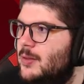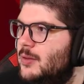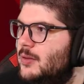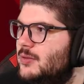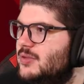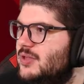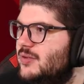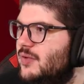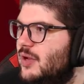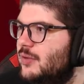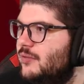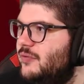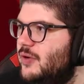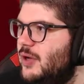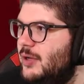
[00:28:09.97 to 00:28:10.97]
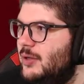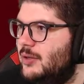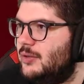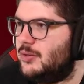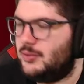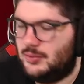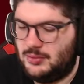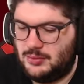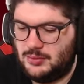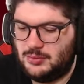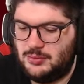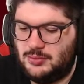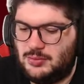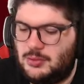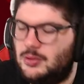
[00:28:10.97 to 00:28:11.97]
See if I can find it.
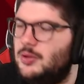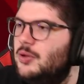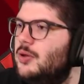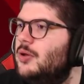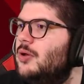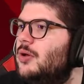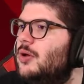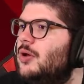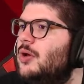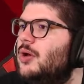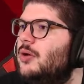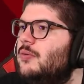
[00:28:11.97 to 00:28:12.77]
Uh,